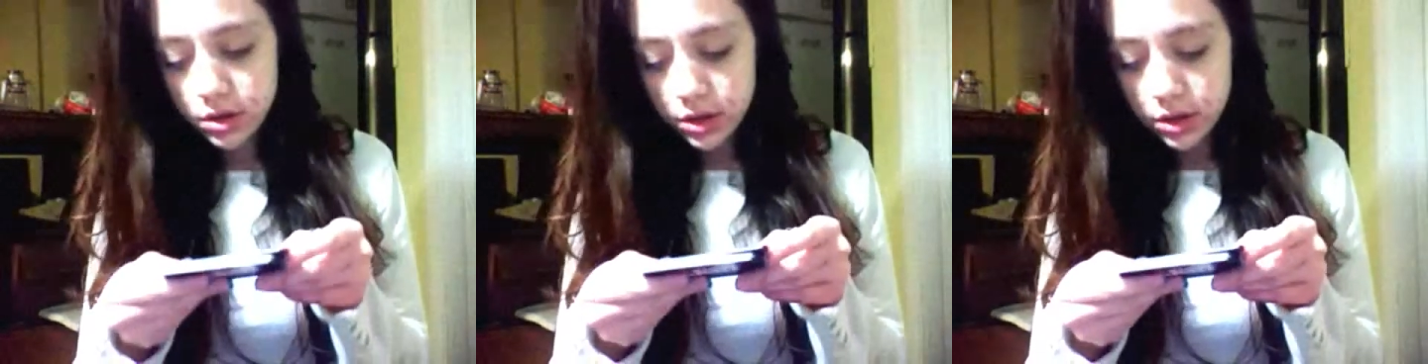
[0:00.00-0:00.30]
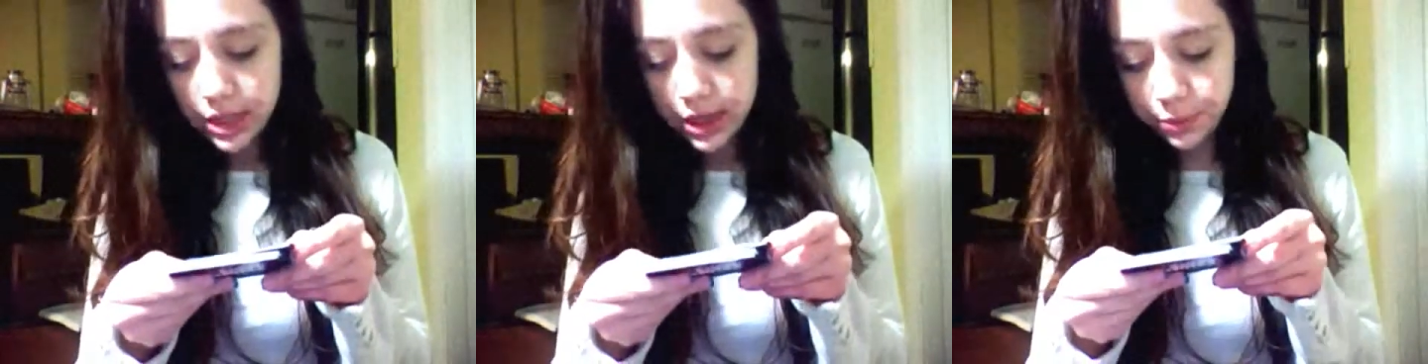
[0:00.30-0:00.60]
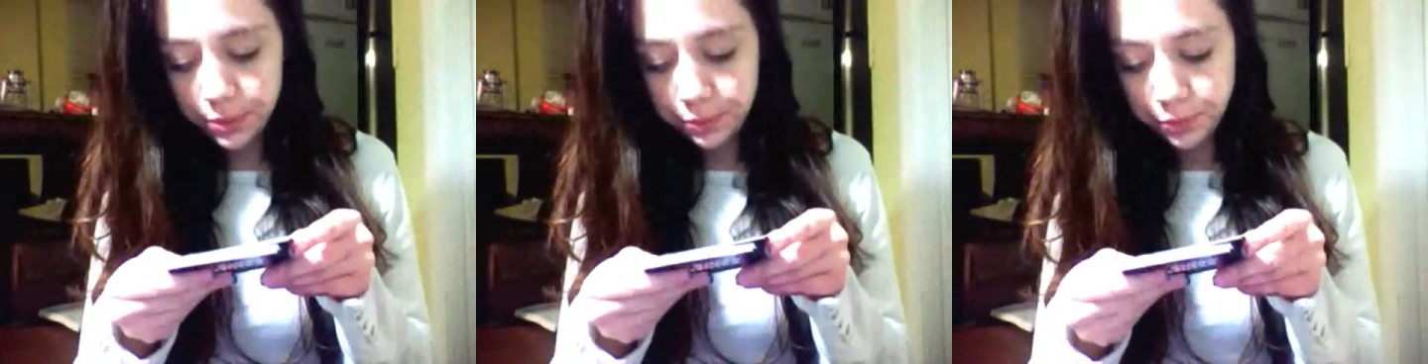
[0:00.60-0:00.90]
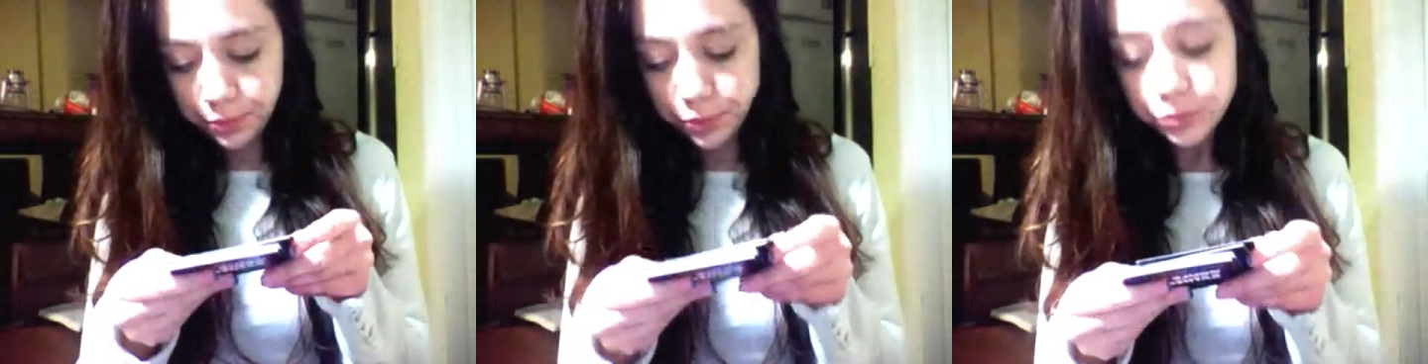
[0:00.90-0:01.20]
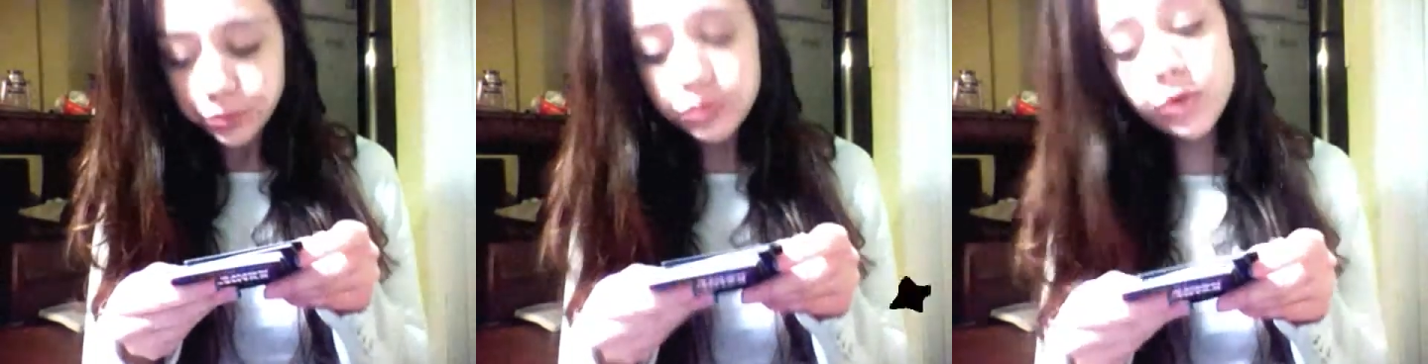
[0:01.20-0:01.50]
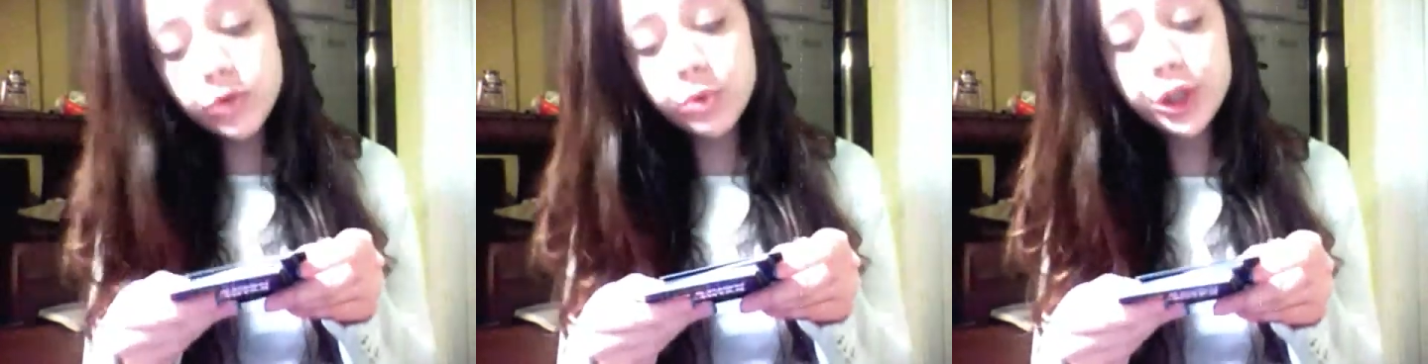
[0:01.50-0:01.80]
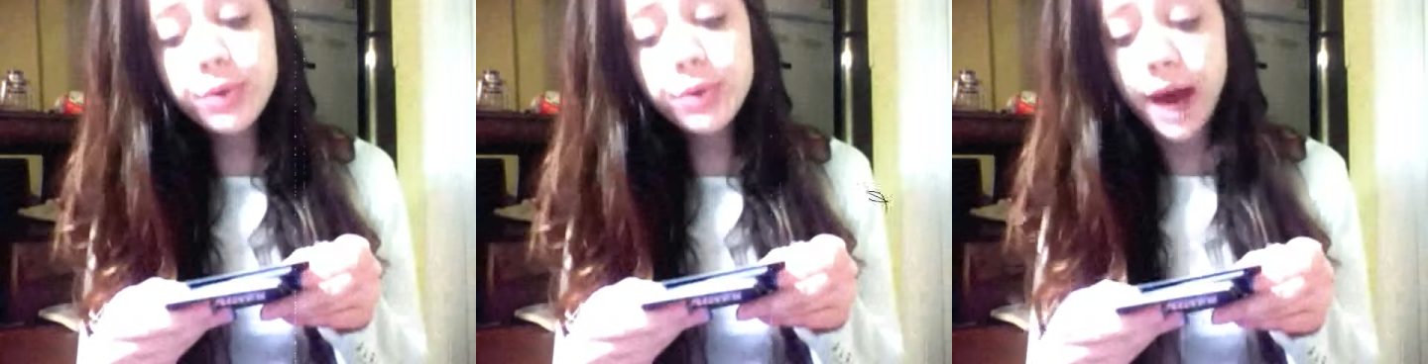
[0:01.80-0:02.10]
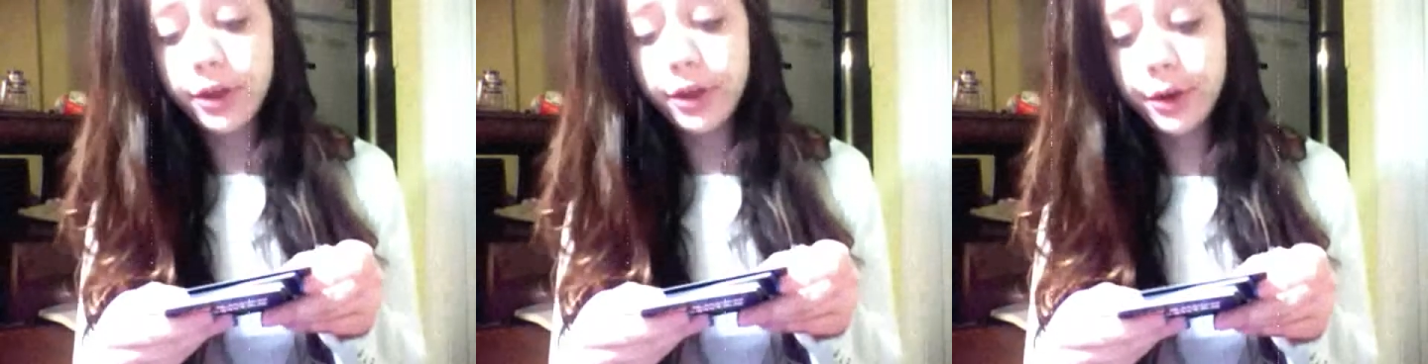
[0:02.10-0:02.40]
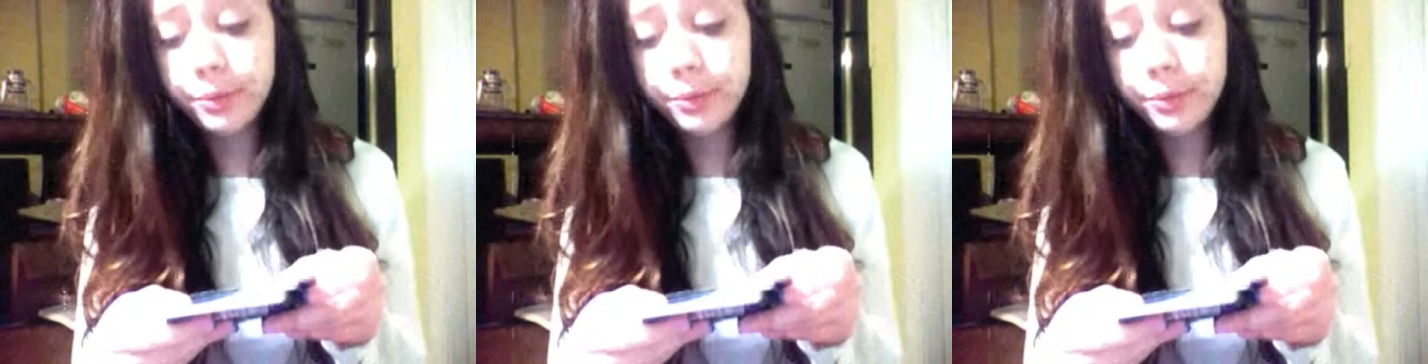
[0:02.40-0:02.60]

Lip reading: now, would you rather